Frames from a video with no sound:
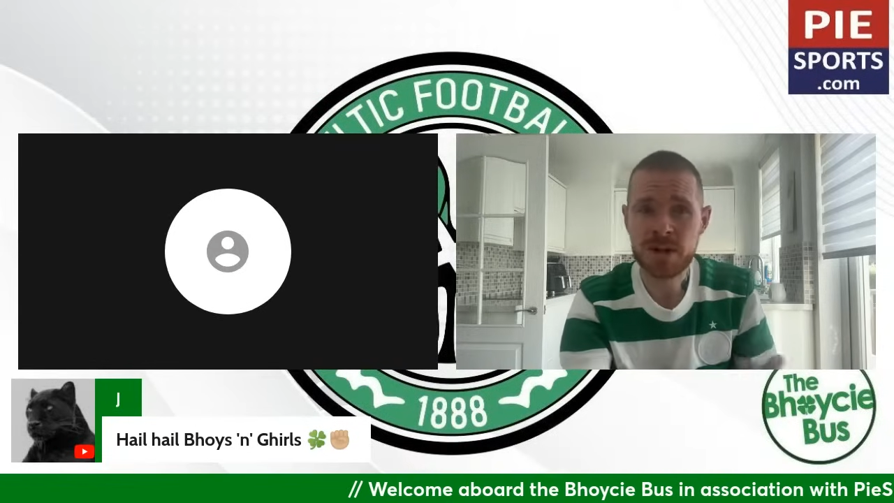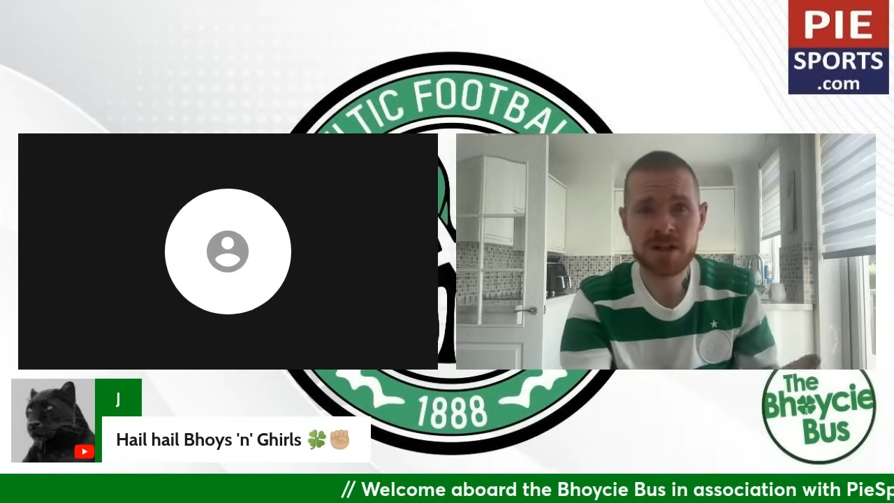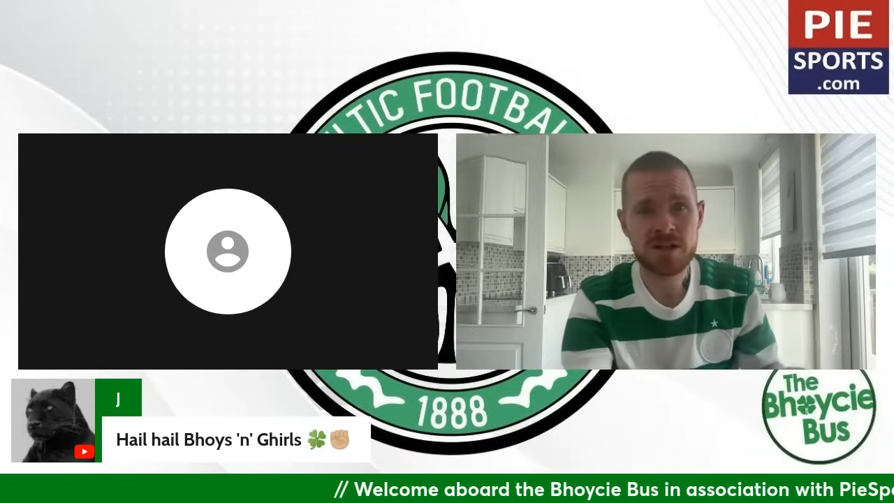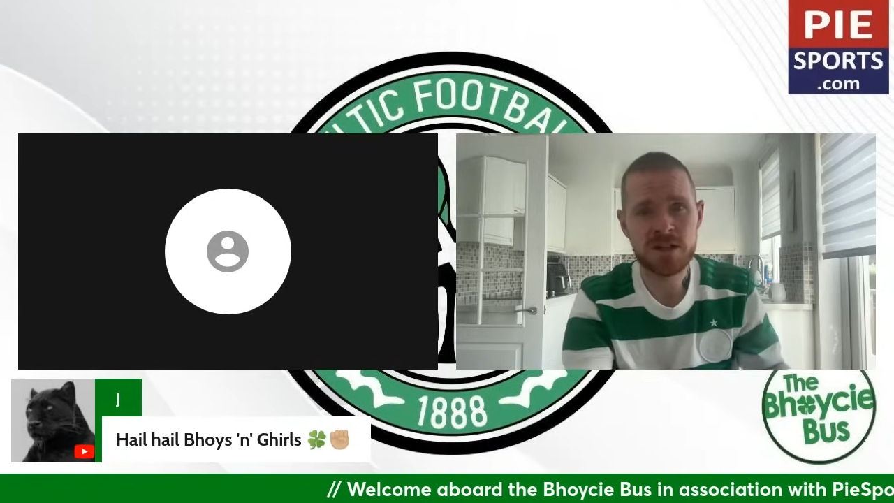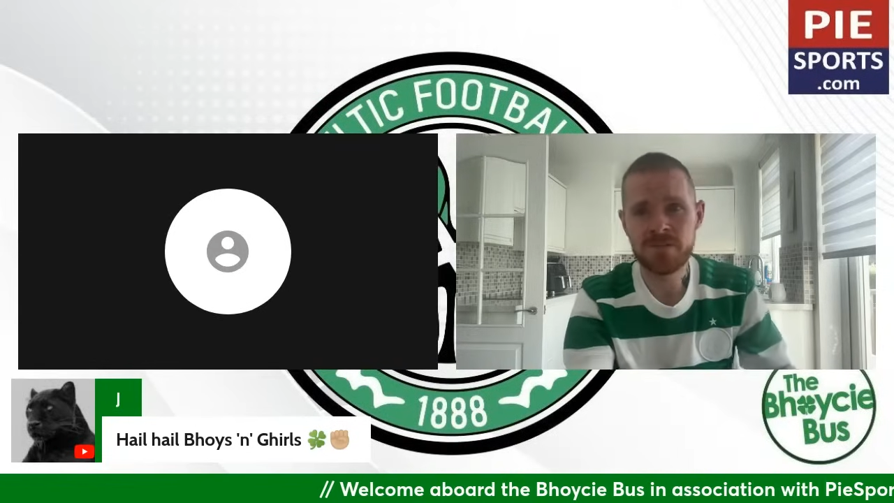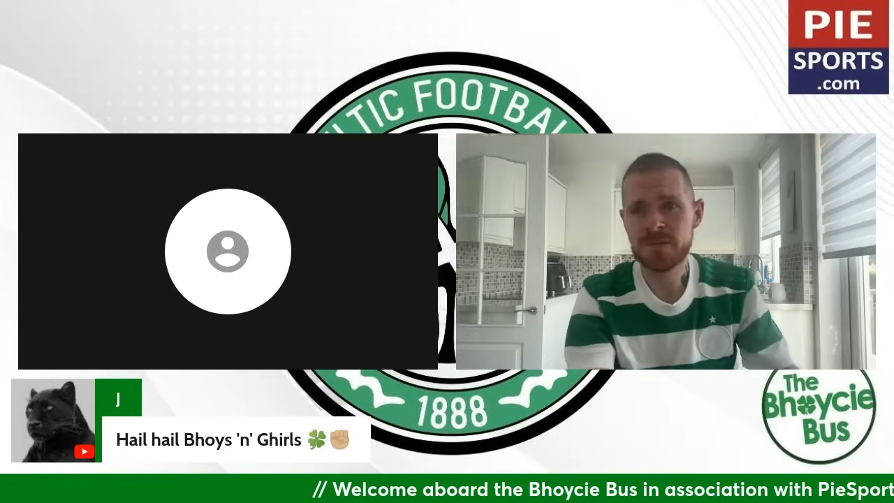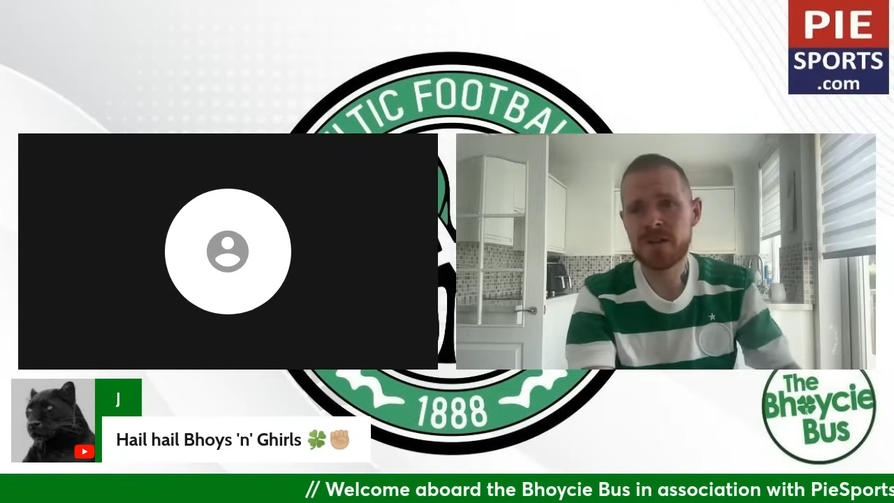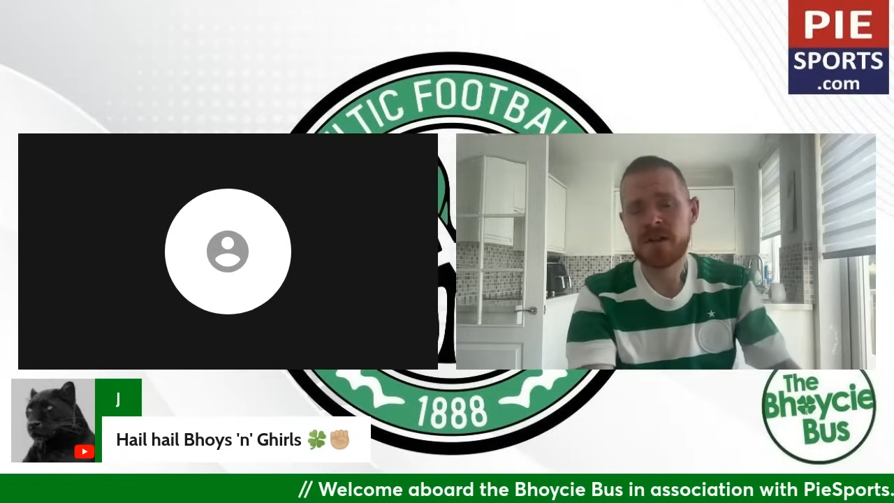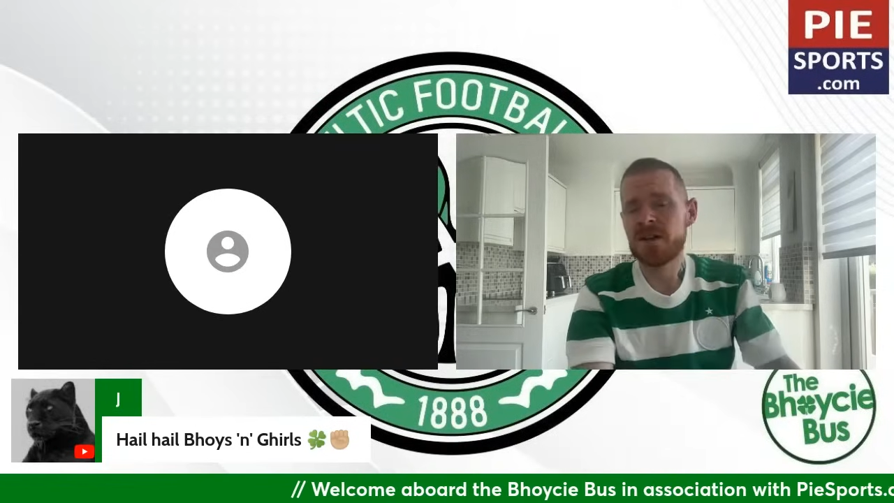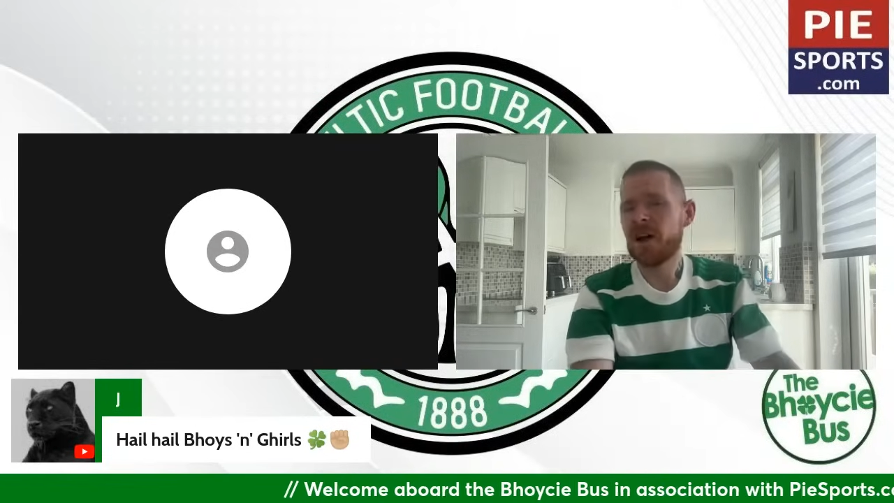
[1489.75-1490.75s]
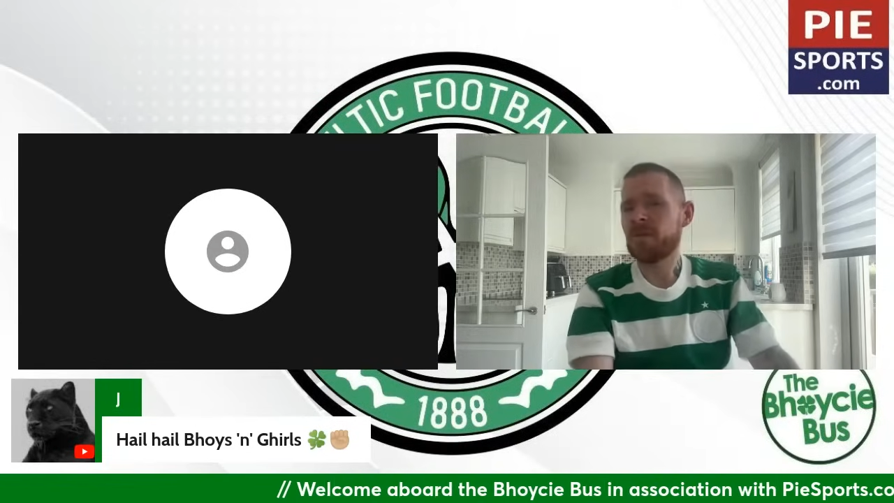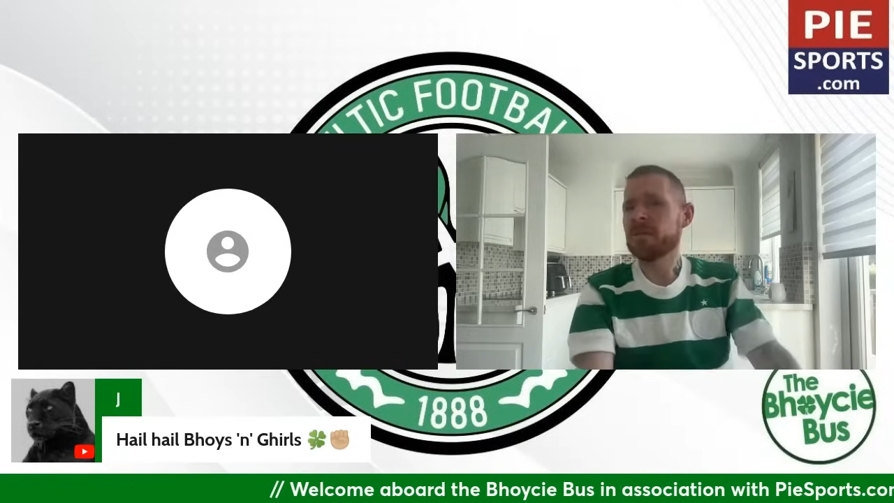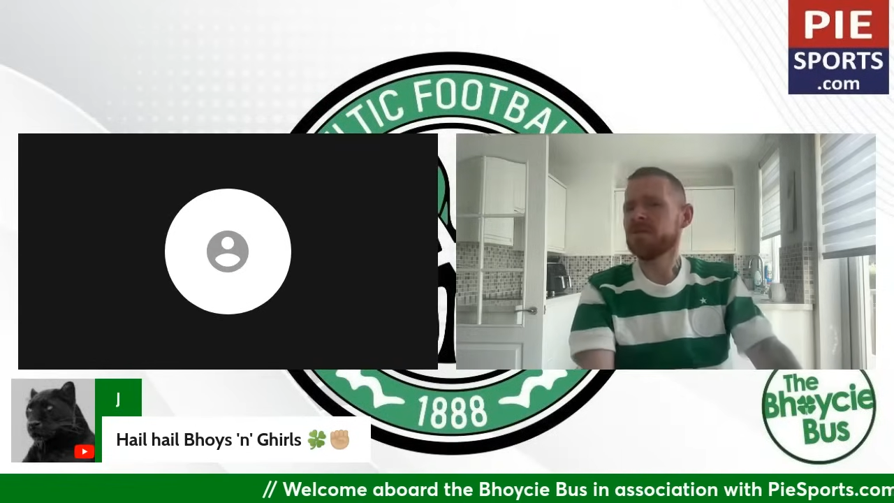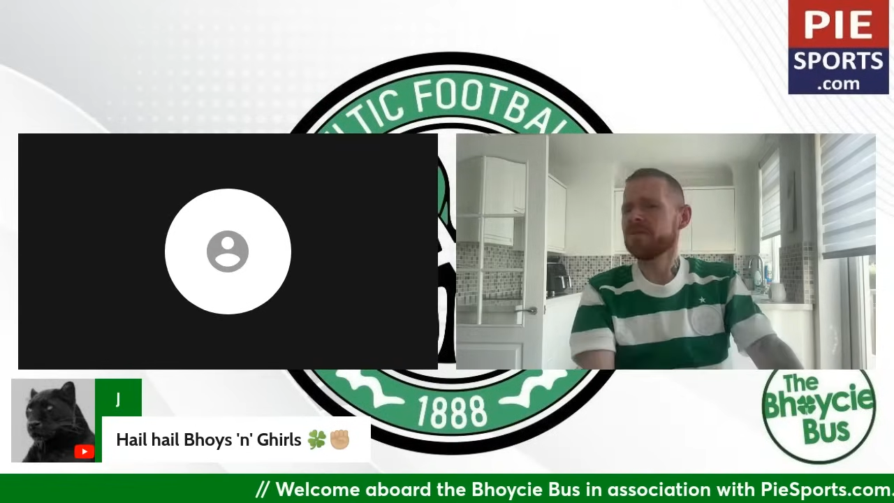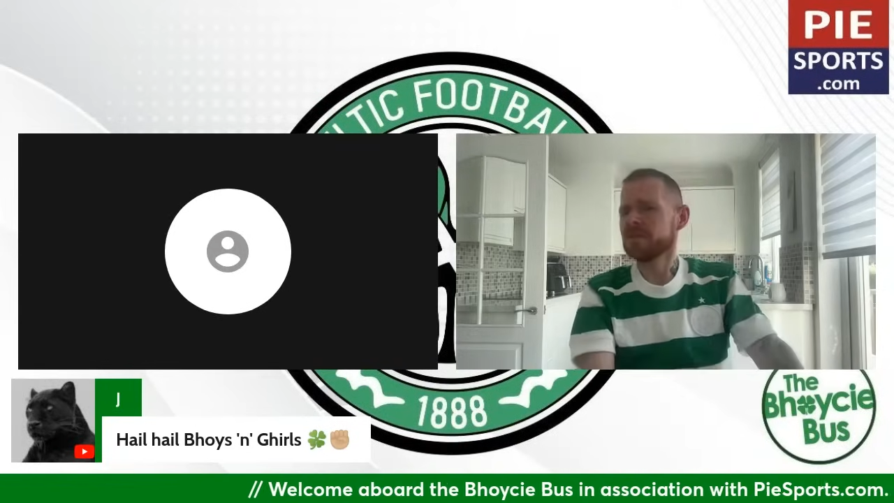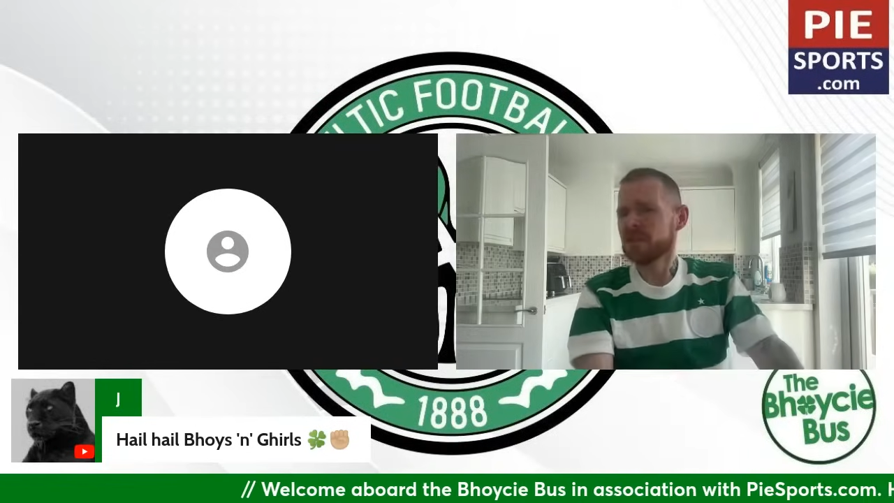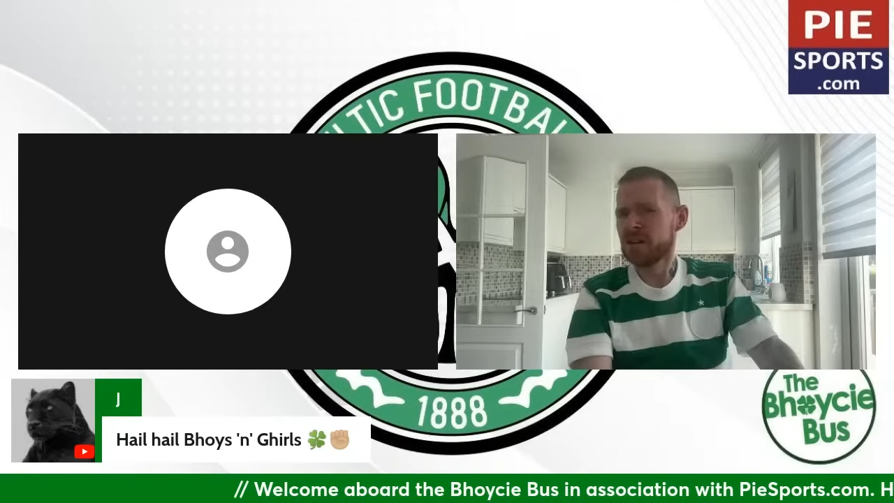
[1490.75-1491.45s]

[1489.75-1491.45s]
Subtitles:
this team, I mean,